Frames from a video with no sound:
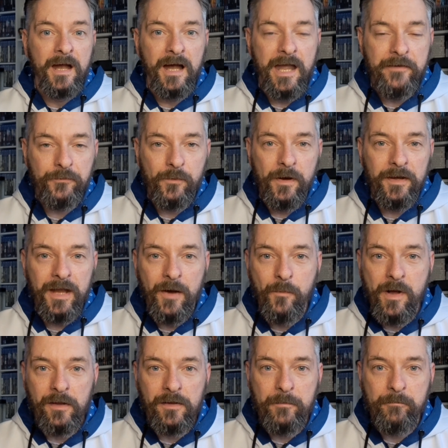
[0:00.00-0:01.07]
Hi everyone and
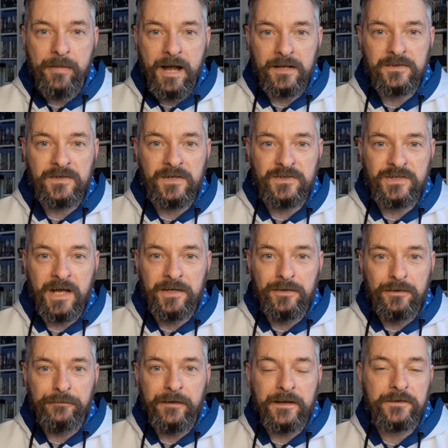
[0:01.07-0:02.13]
welcome back to the
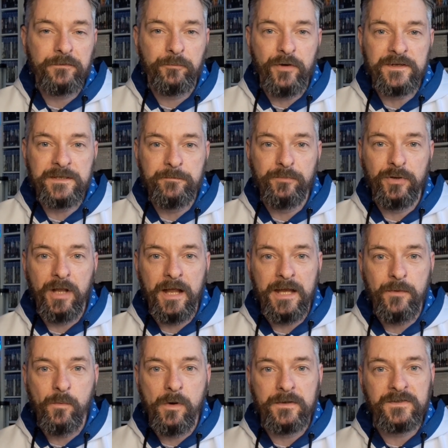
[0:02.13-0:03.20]
channel. Thanks for pressing play
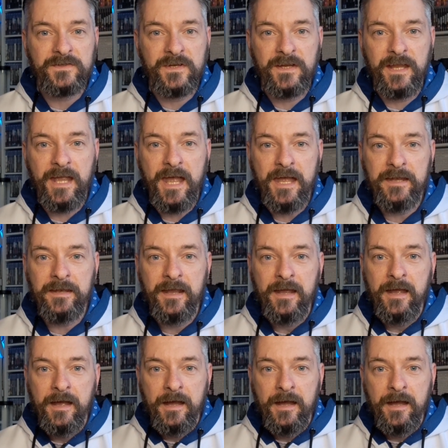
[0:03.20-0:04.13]
once again.